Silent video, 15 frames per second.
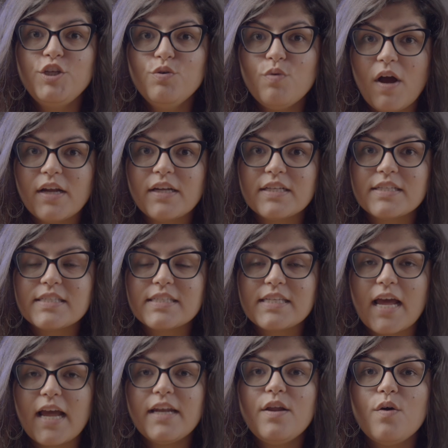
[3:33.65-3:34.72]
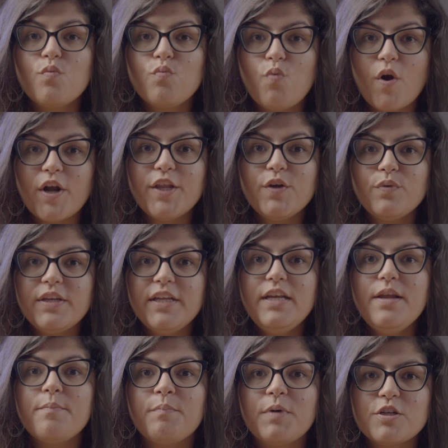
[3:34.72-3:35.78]
you understand what you
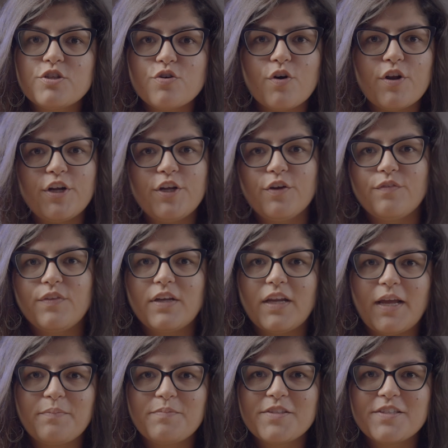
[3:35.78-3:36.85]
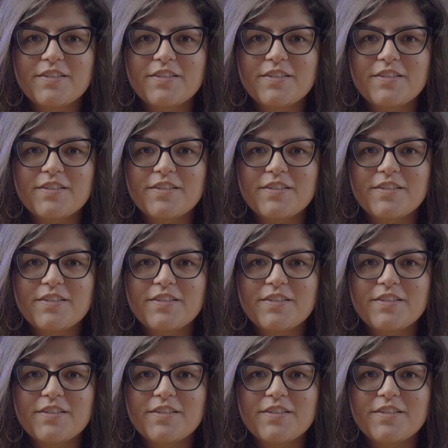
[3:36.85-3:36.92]
need majority of the times.